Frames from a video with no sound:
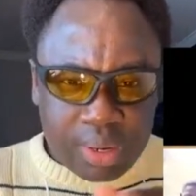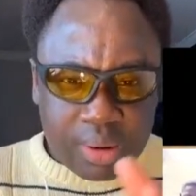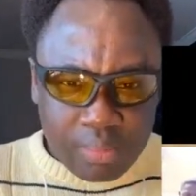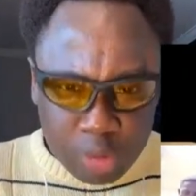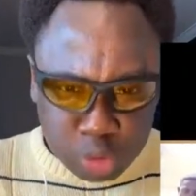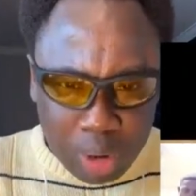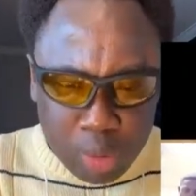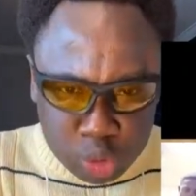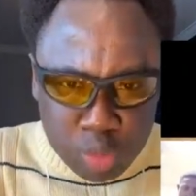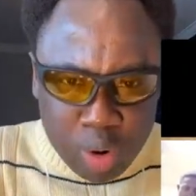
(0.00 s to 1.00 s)
Most of most
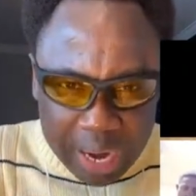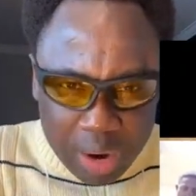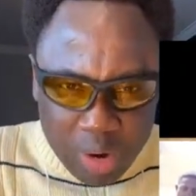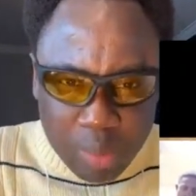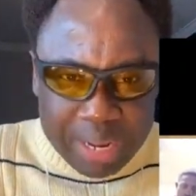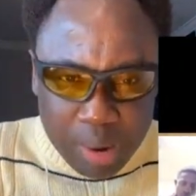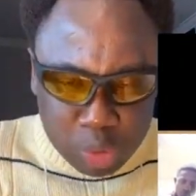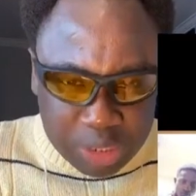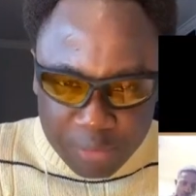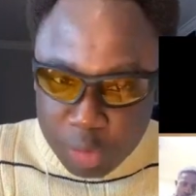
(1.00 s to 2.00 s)
of my kind, one more you
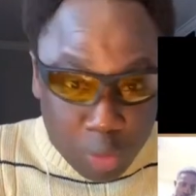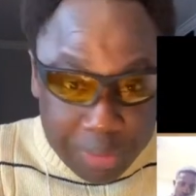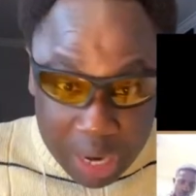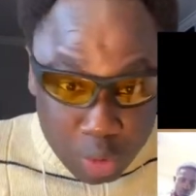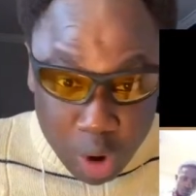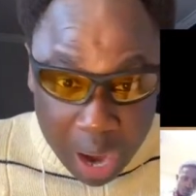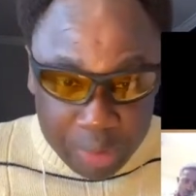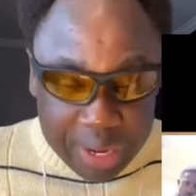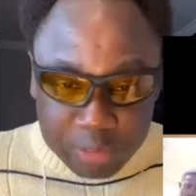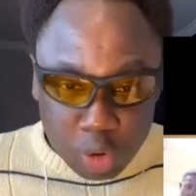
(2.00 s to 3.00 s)
are for, be and how you
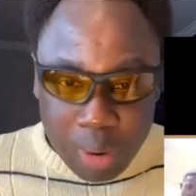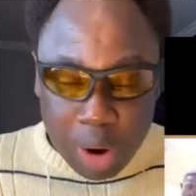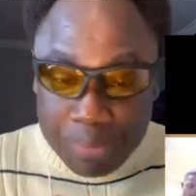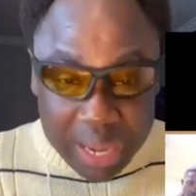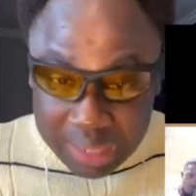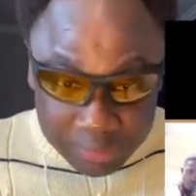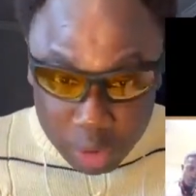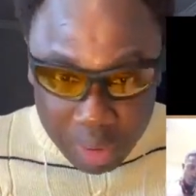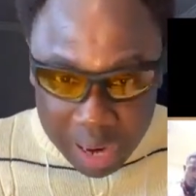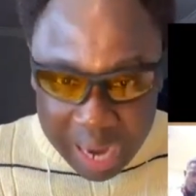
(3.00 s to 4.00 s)
follow, be and you follow,
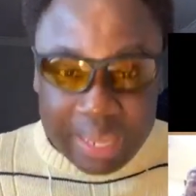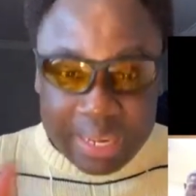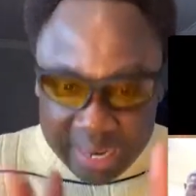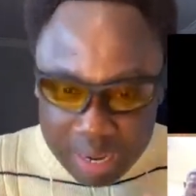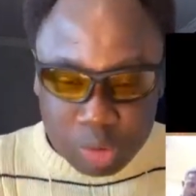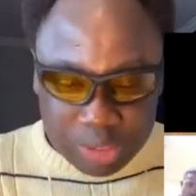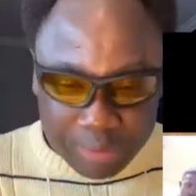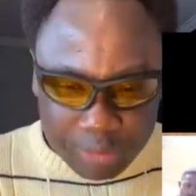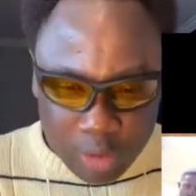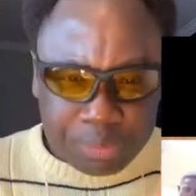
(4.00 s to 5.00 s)
how you are pushing
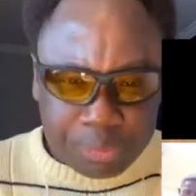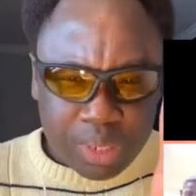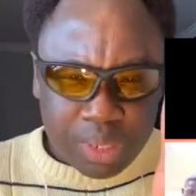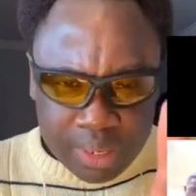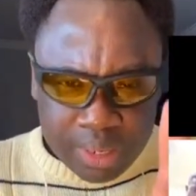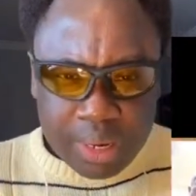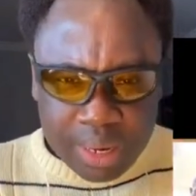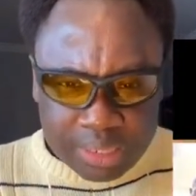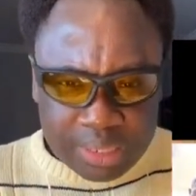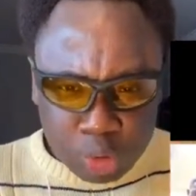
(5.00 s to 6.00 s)
for. And
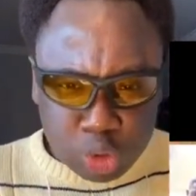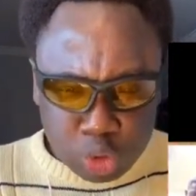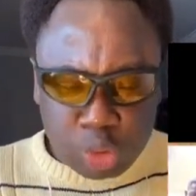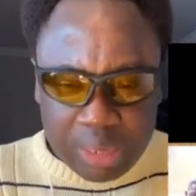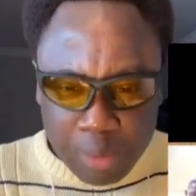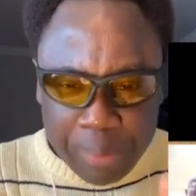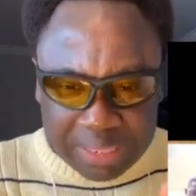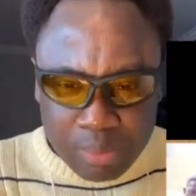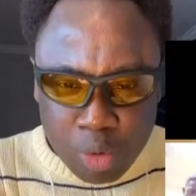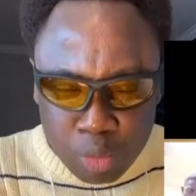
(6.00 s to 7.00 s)
to most of us, some more person
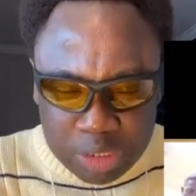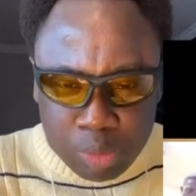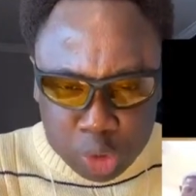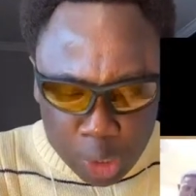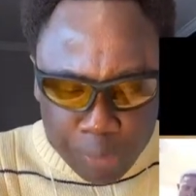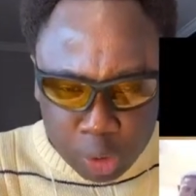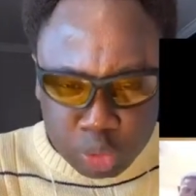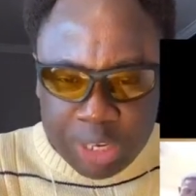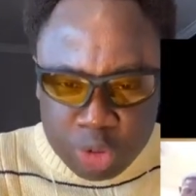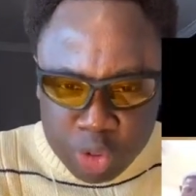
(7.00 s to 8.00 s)
will put more support
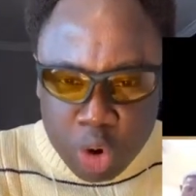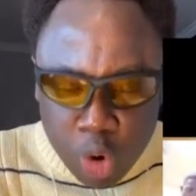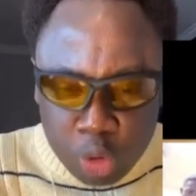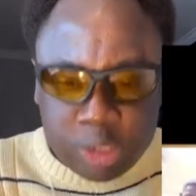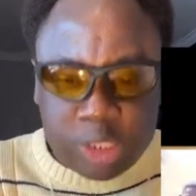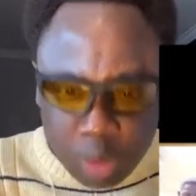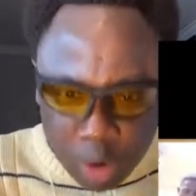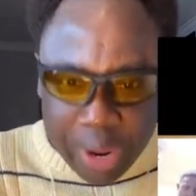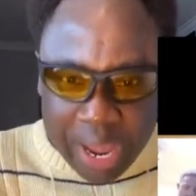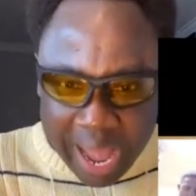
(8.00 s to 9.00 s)
in your own small way.
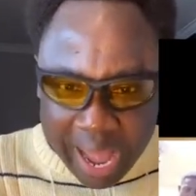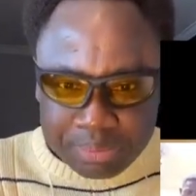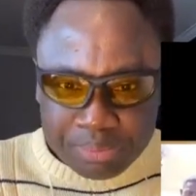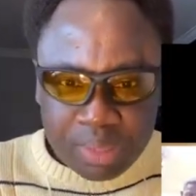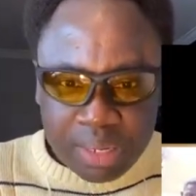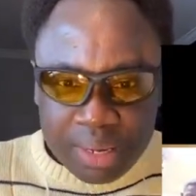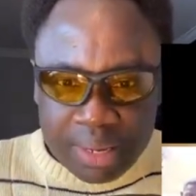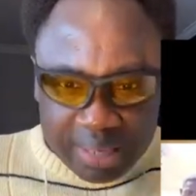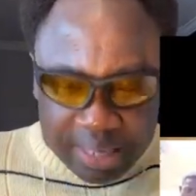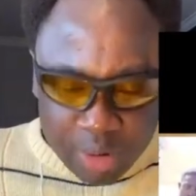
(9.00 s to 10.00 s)

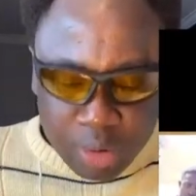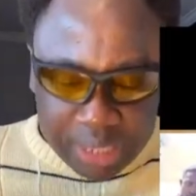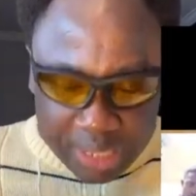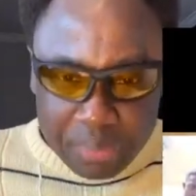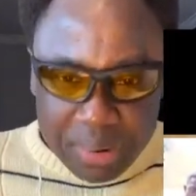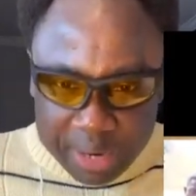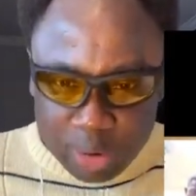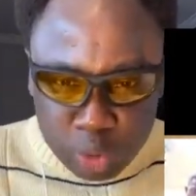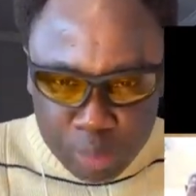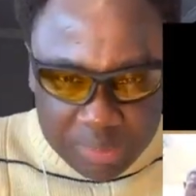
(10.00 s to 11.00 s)
Yeah, could take it break and also
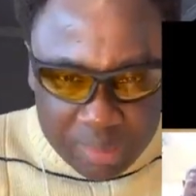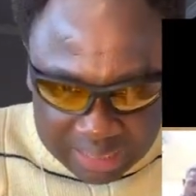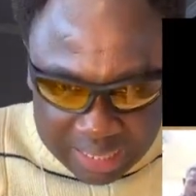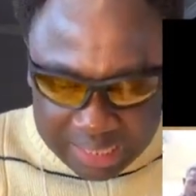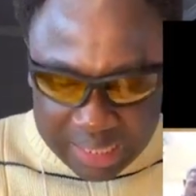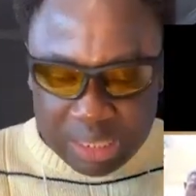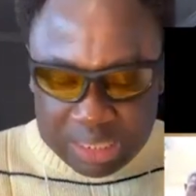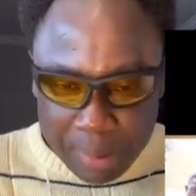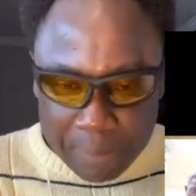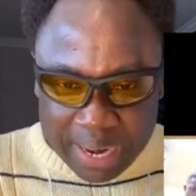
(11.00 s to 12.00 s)
wait to my transfer, wait to my
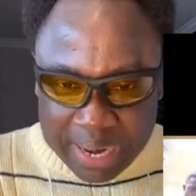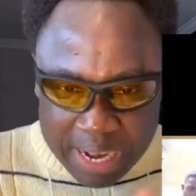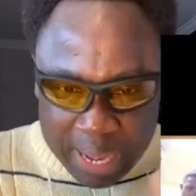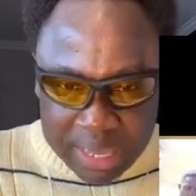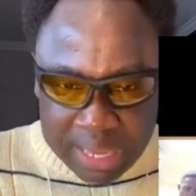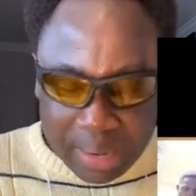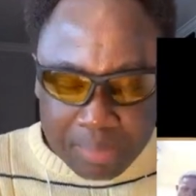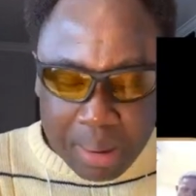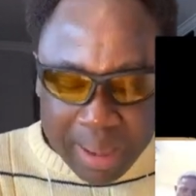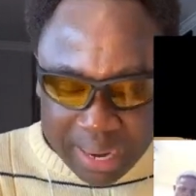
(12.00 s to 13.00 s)
plan. Yeah, Samba
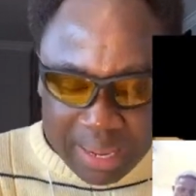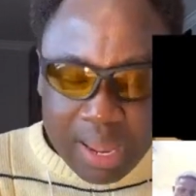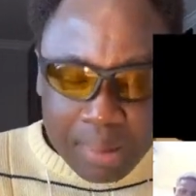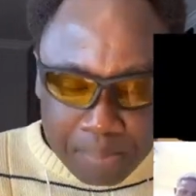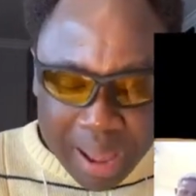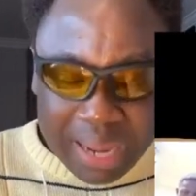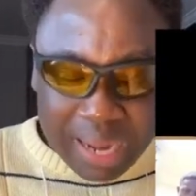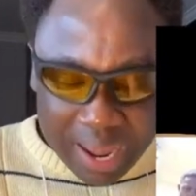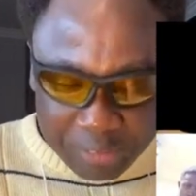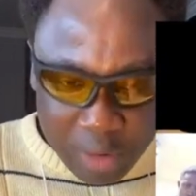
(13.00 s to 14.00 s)
back life
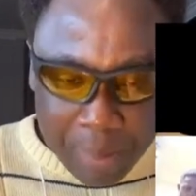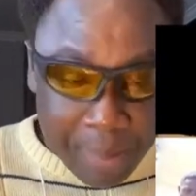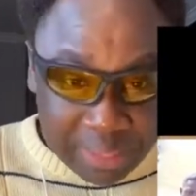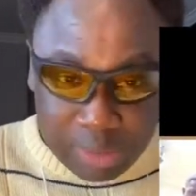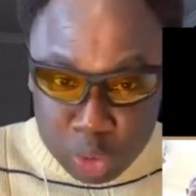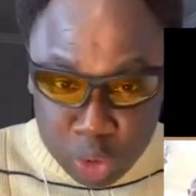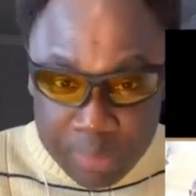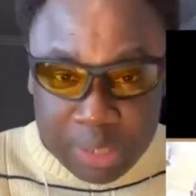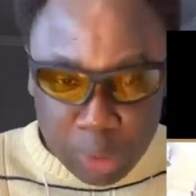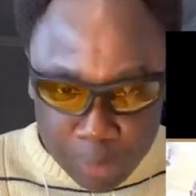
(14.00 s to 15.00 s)
for a better
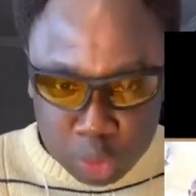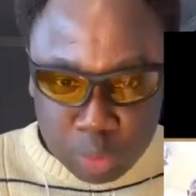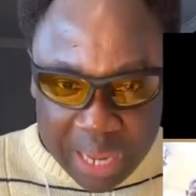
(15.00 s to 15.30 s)
support to be.